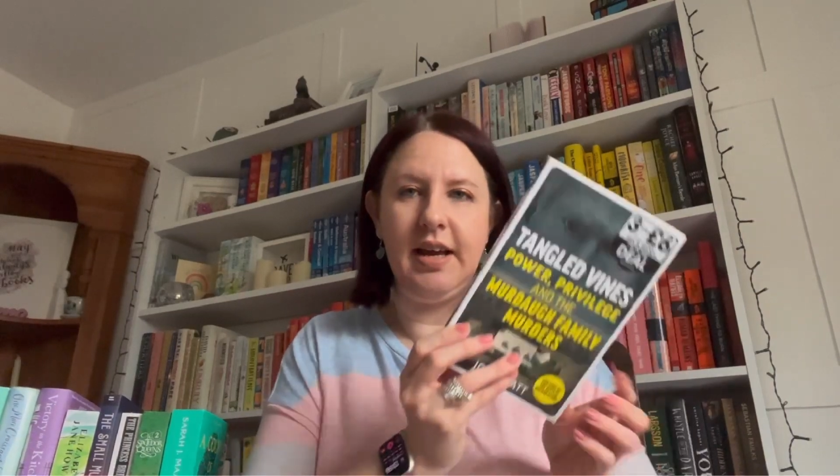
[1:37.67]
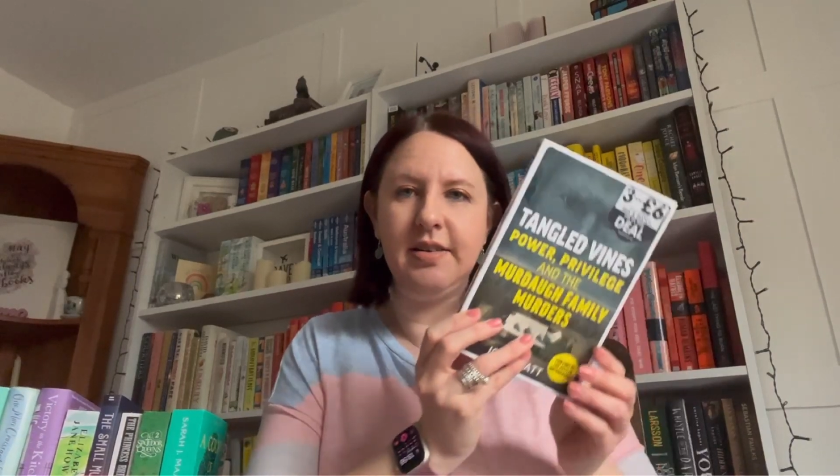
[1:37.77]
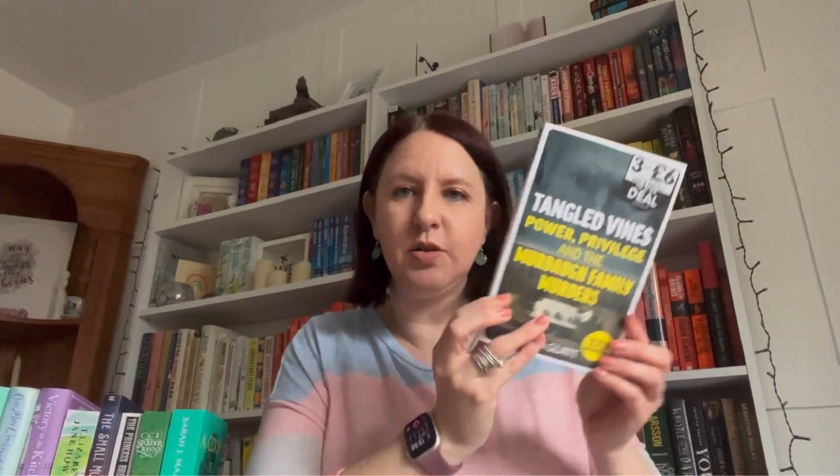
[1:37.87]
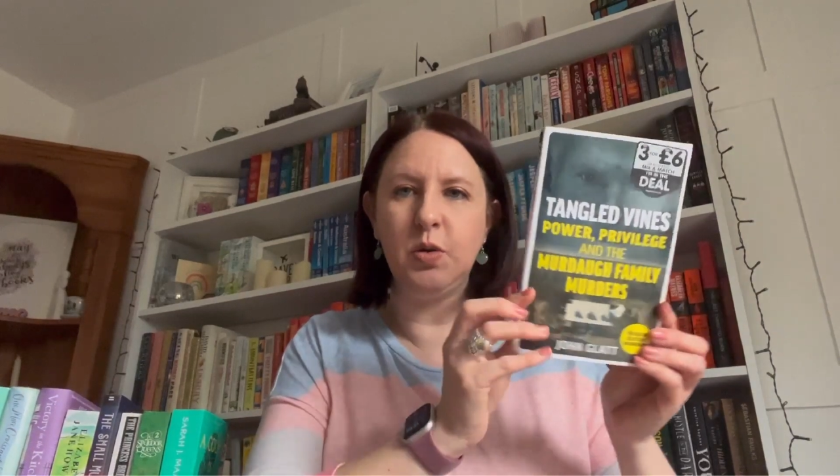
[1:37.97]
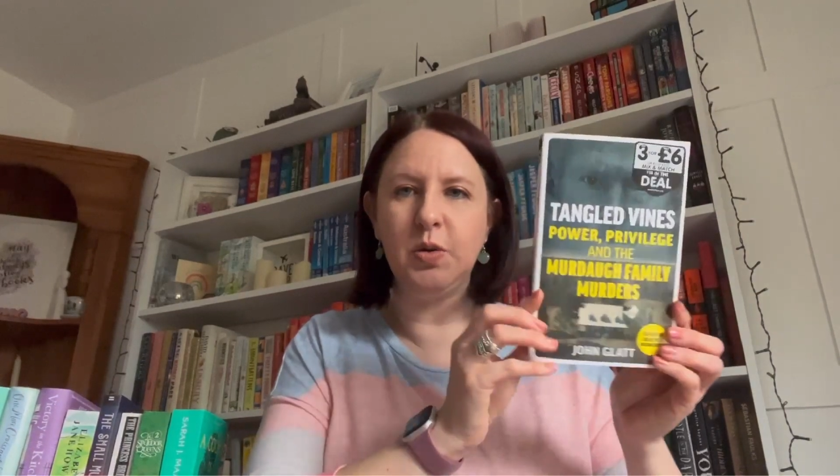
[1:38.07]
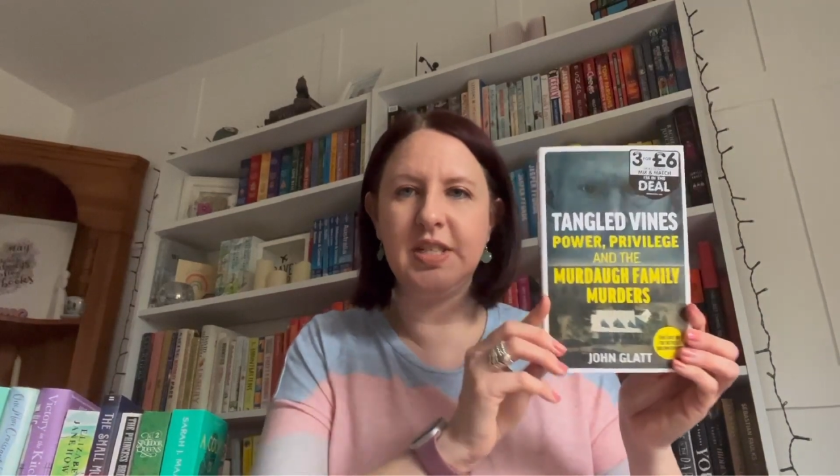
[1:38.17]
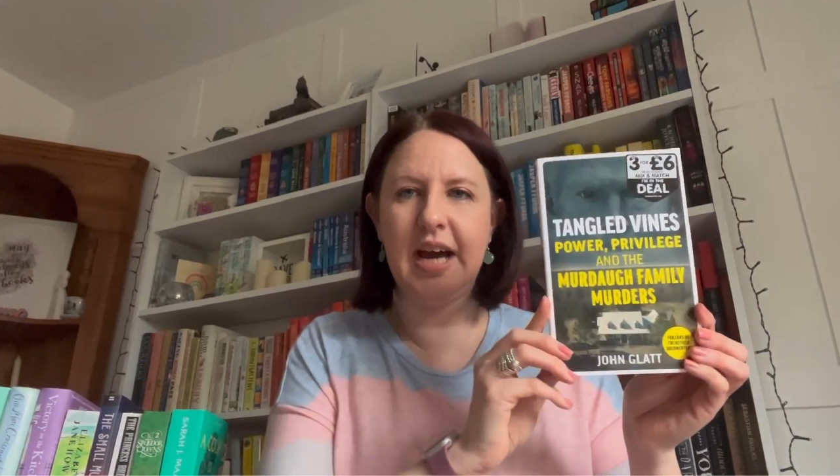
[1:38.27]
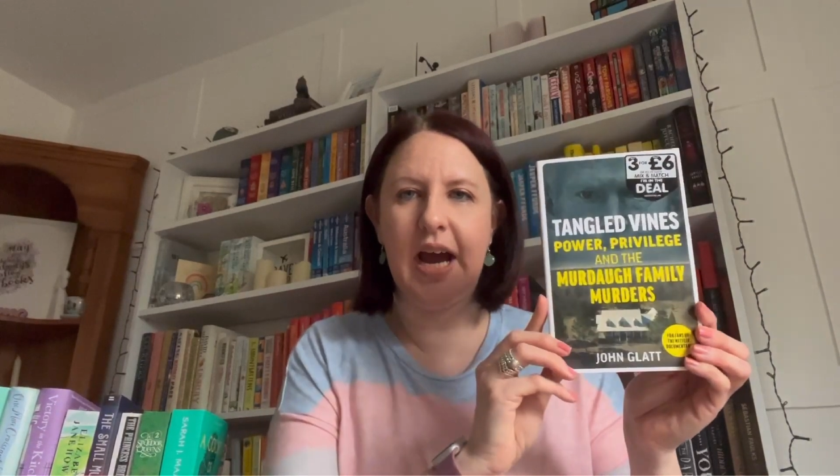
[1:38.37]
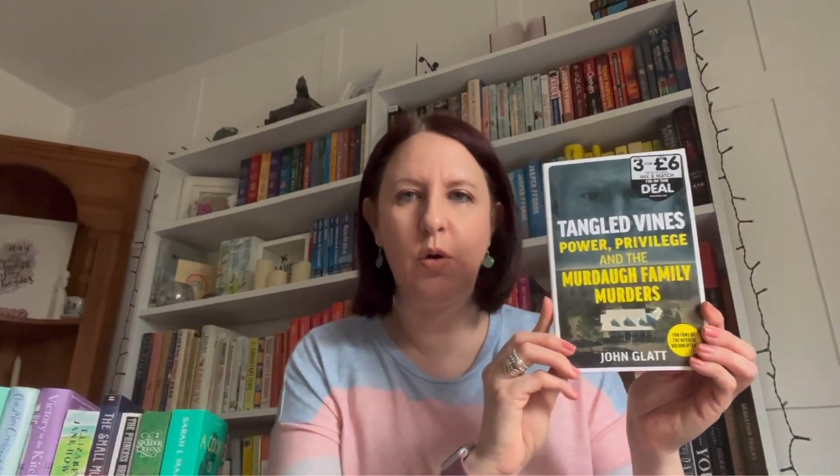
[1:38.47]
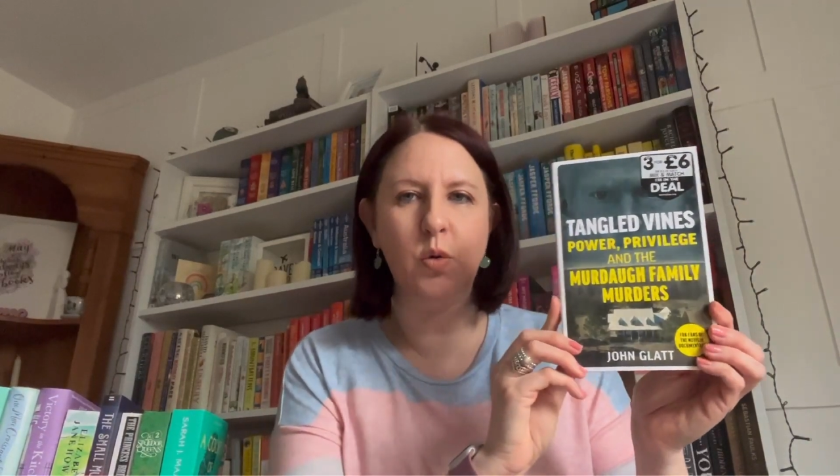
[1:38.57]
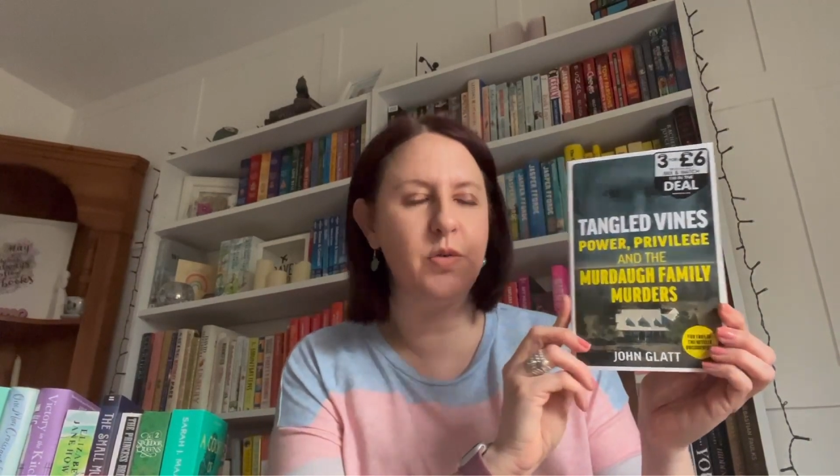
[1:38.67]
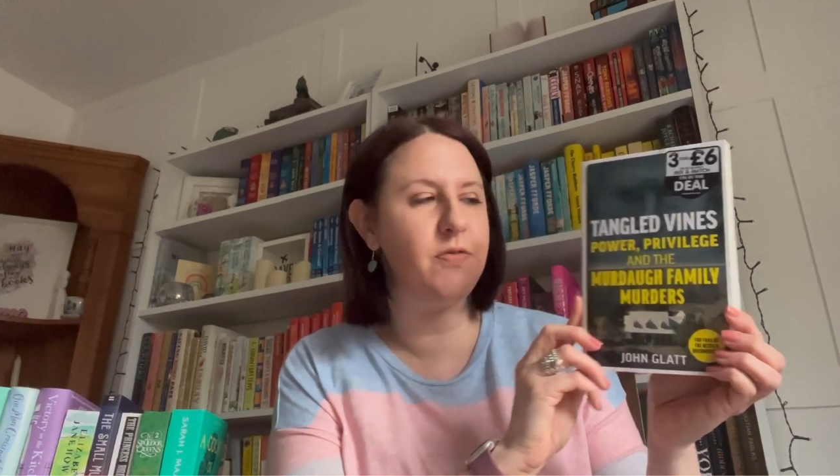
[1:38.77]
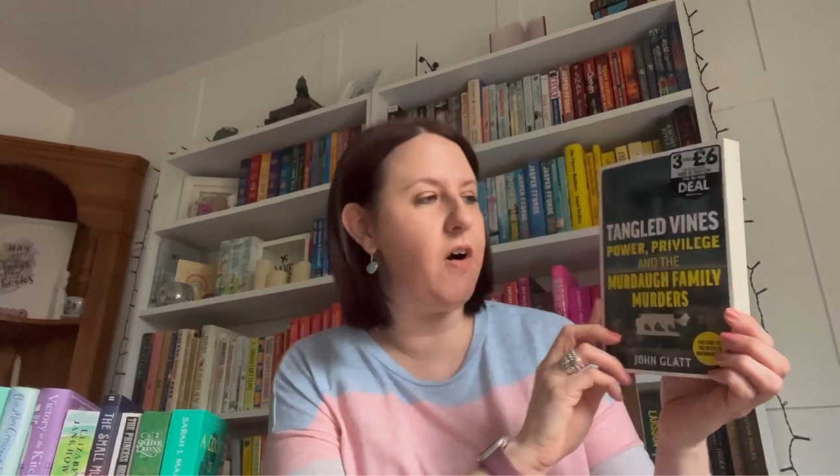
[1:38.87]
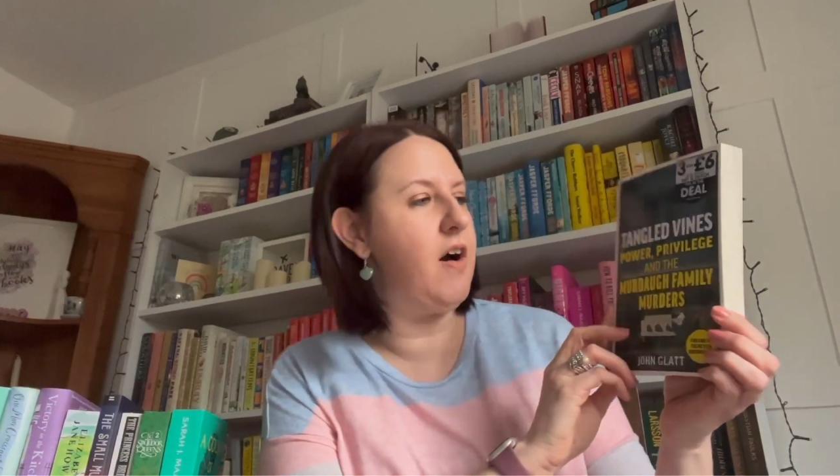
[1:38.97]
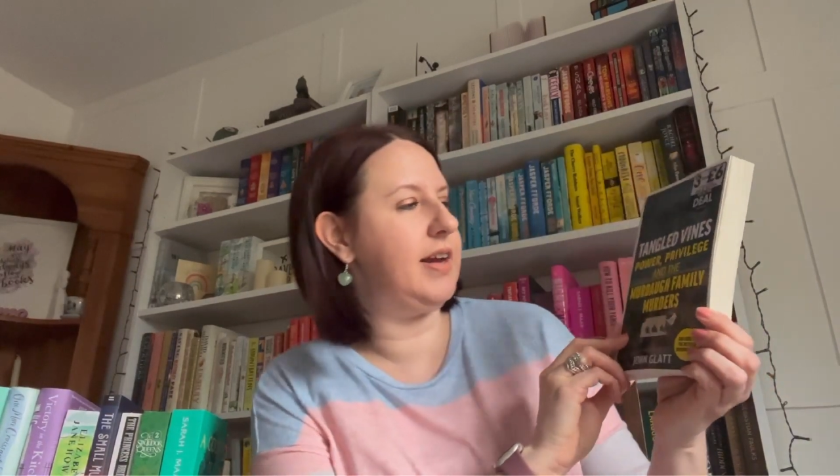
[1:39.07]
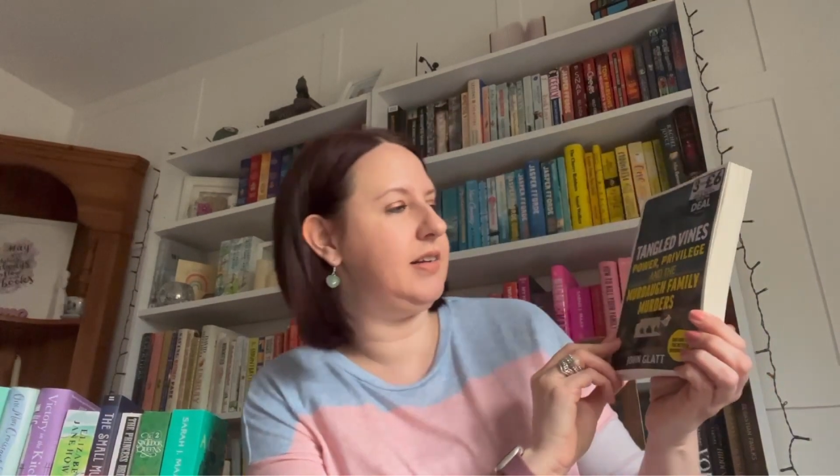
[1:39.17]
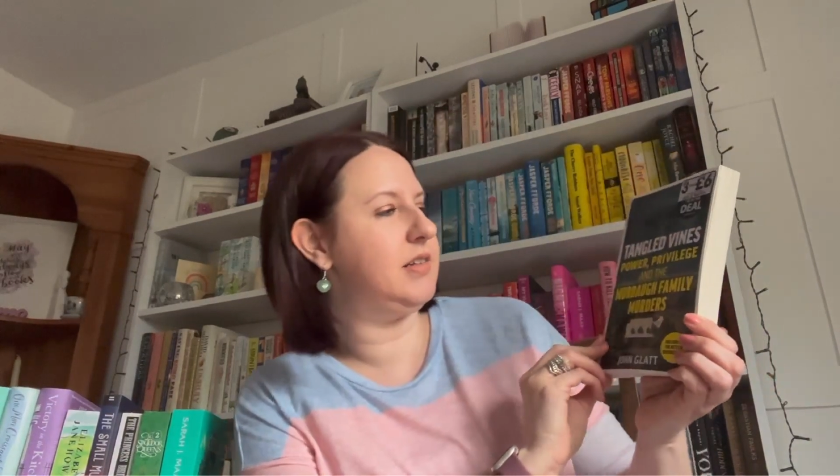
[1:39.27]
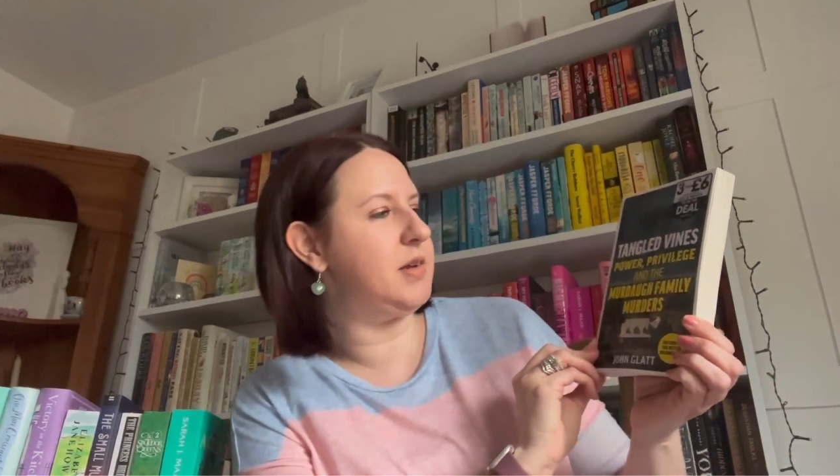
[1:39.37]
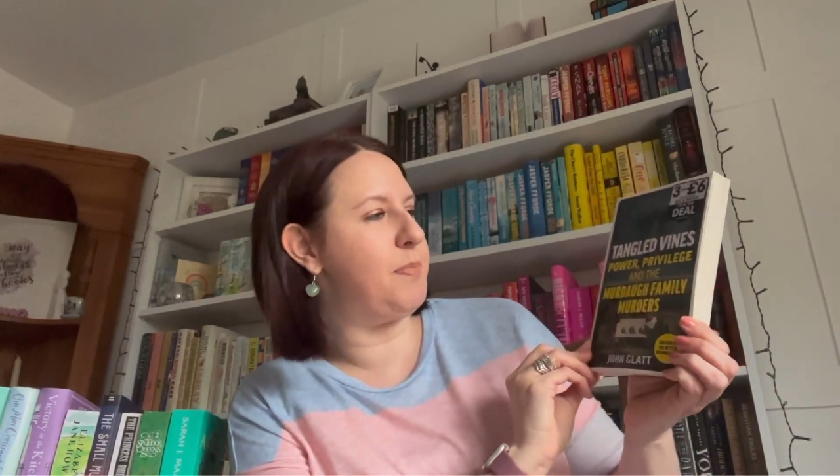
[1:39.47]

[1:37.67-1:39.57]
It's called Tangled Vines,